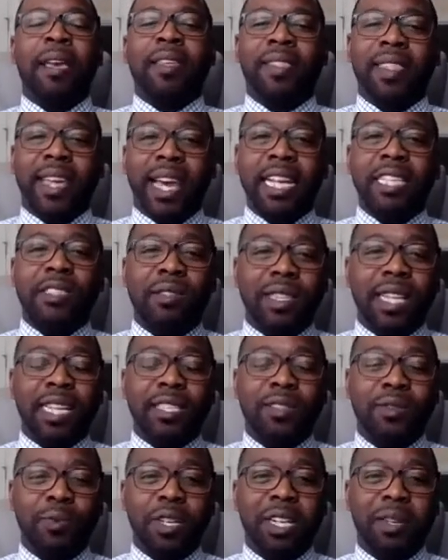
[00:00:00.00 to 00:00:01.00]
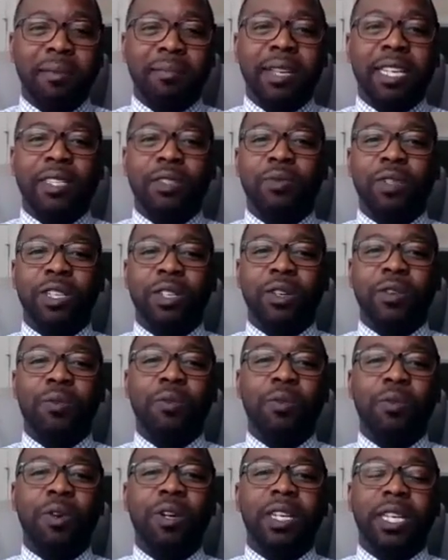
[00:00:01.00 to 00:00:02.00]
That's what it means when you're
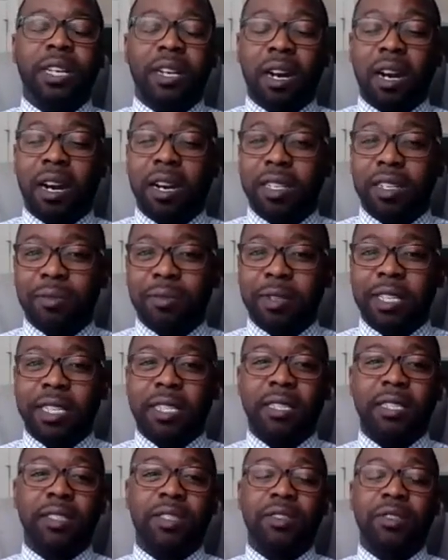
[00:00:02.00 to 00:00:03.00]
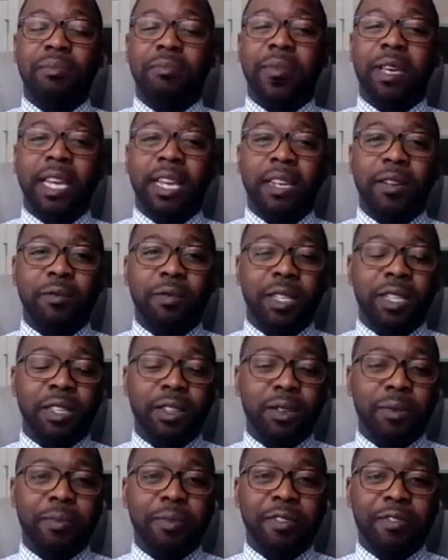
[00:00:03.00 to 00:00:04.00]
working on your business. You're meeting with
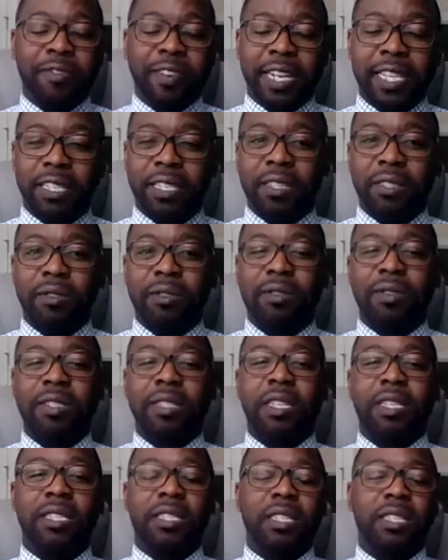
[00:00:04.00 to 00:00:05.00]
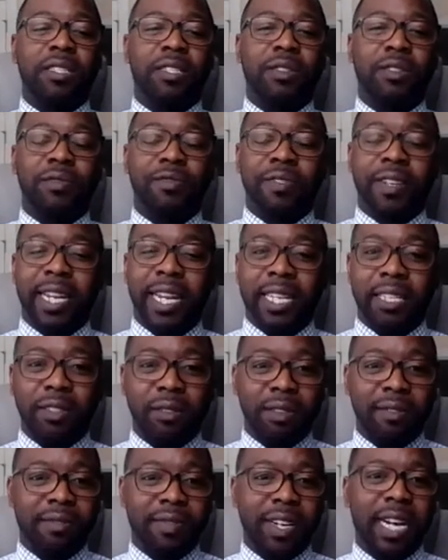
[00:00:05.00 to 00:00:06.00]
your professionals, such as your
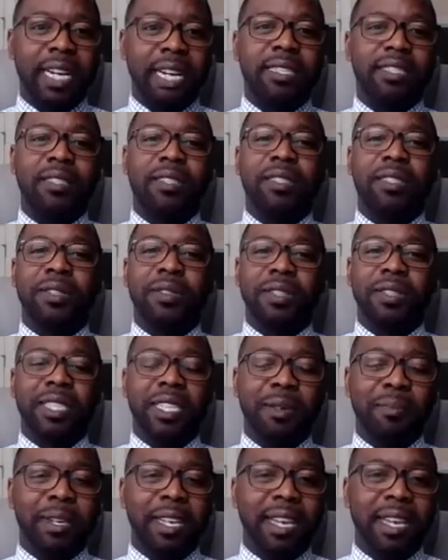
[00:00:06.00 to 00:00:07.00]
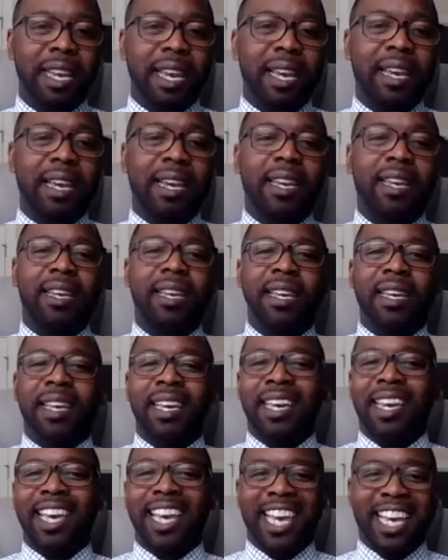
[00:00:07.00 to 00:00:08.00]
financial advisor, your CPA,
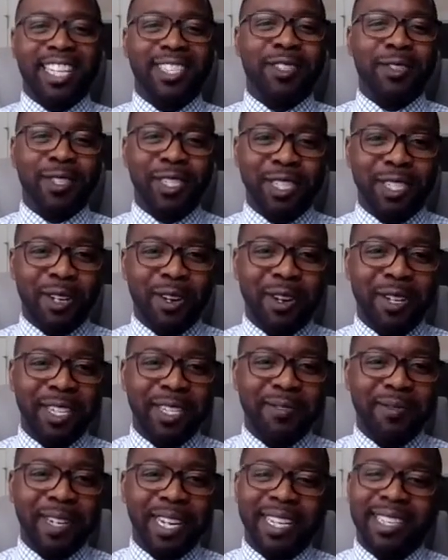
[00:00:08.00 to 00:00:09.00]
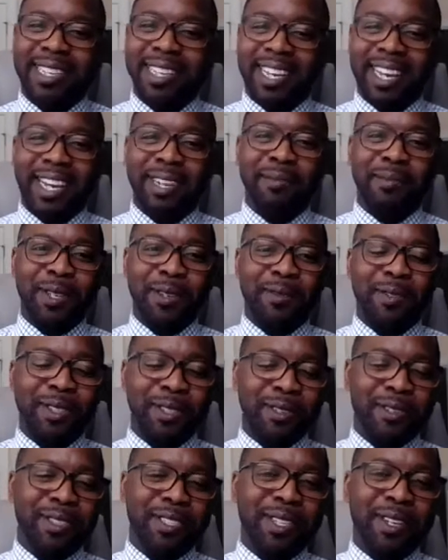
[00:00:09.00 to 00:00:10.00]
and your attorney, right? You got to meet with
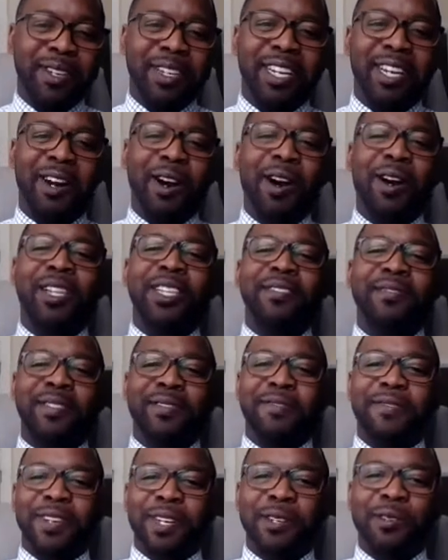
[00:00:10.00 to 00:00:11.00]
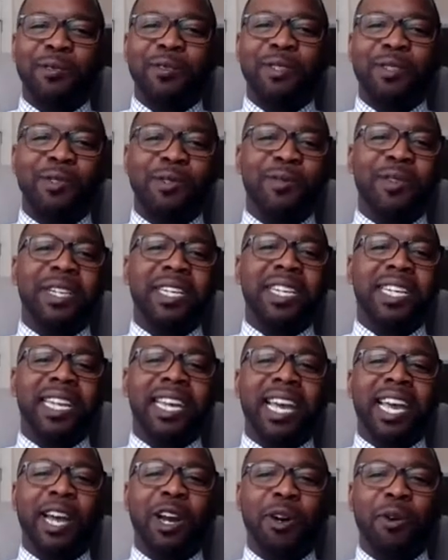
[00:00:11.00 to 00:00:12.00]
your attorney. All of the folks who are going
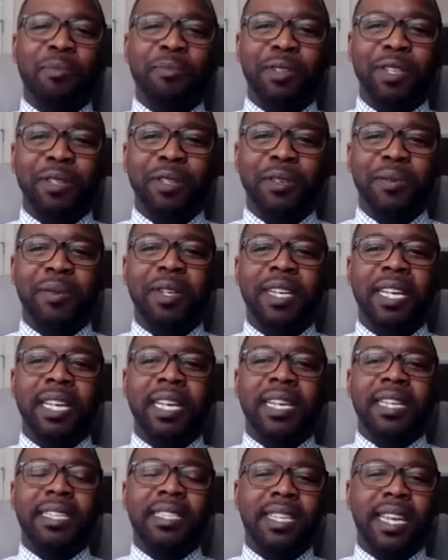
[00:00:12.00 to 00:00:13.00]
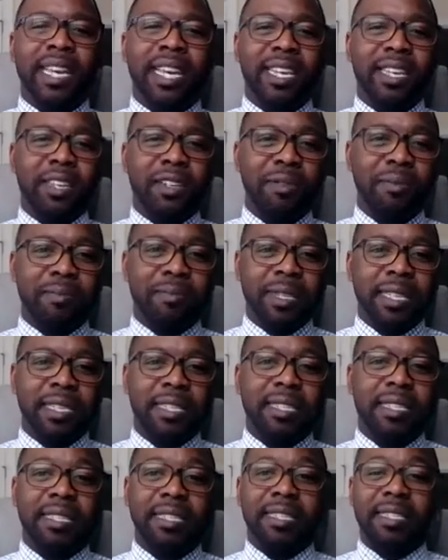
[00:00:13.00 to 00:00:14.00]
to help you take your
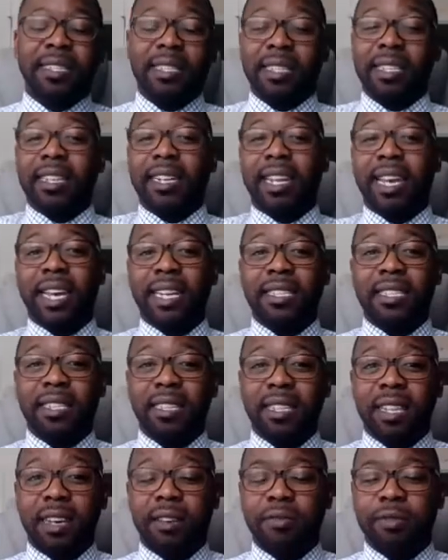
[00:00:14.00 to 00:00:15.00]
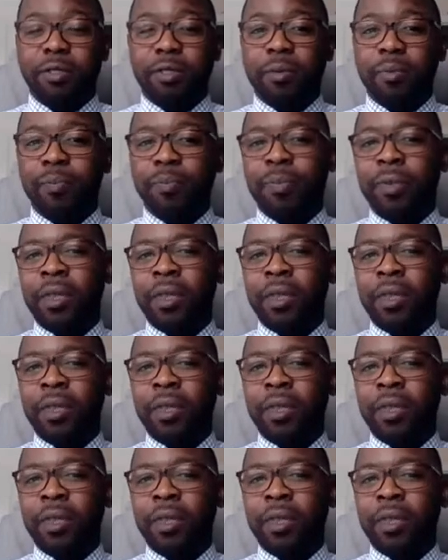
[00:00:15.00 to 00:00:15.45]
business to the next level.